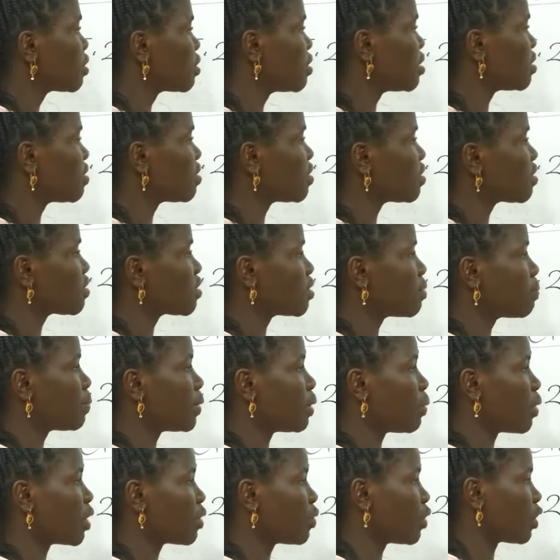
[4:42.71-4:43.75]
this is
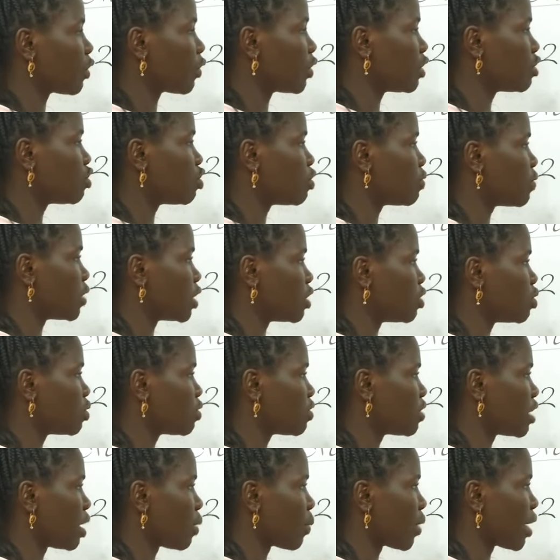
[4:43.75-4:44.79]
simply what we are going to even
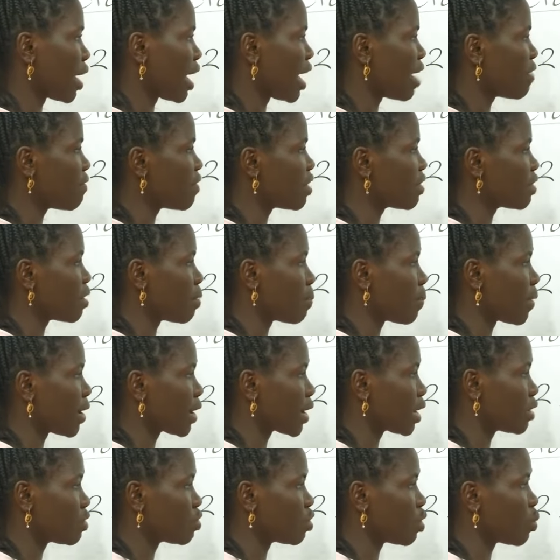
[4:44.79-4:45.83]
use here. We are having the
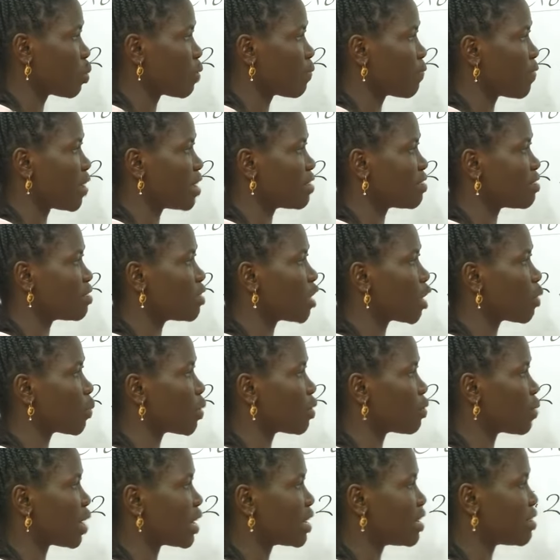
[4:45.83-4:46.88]
bracket, so we first deal
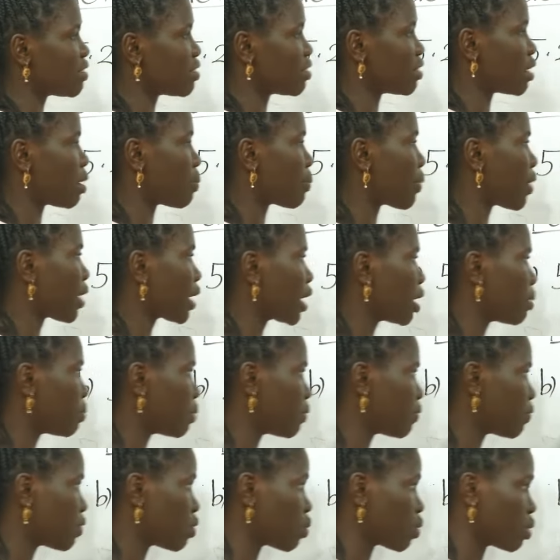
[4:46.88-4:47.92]
with what is in the bracket
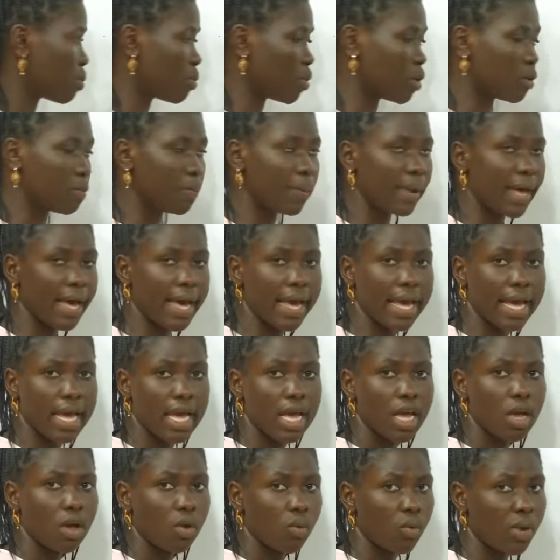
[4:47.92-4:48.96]
before we multiply
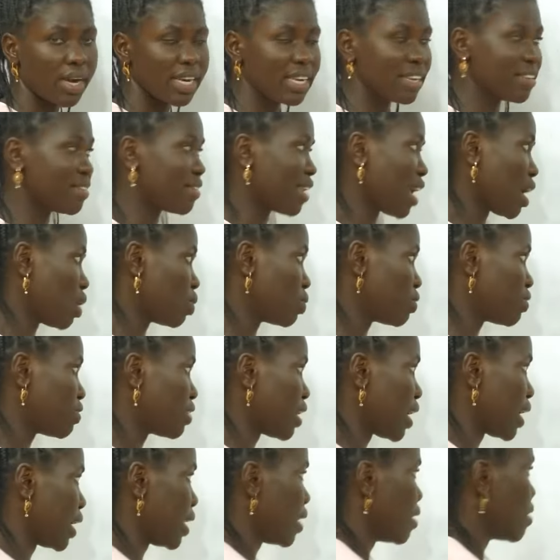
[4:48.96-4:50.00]
what is
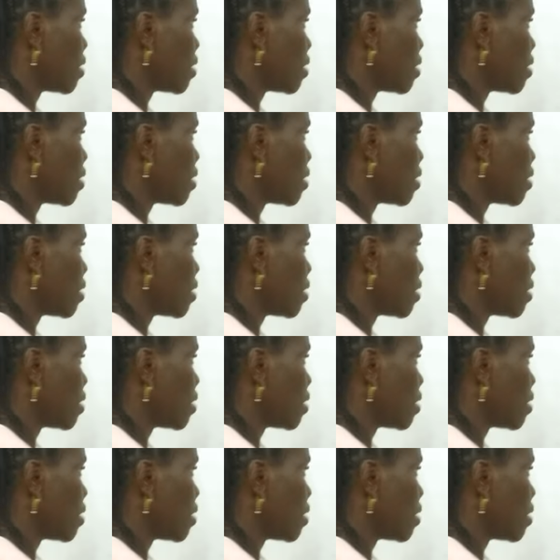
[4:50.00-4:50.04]
outside.